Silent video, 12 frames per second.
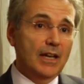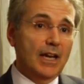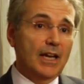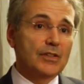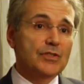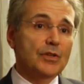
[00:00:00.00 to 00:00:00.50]

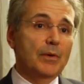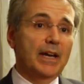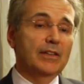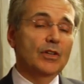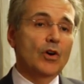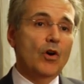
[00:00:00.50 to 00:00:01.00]
And so
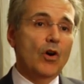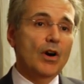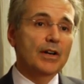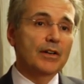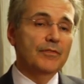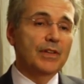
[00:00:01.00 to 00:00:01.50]
at the
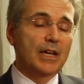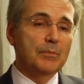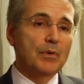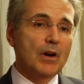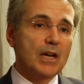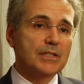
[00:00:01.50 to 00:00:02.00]
heart of that
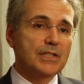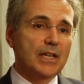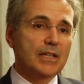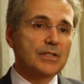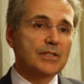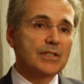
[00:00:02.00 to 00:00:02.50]

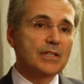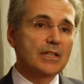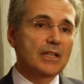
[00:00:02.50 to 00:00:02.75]
process,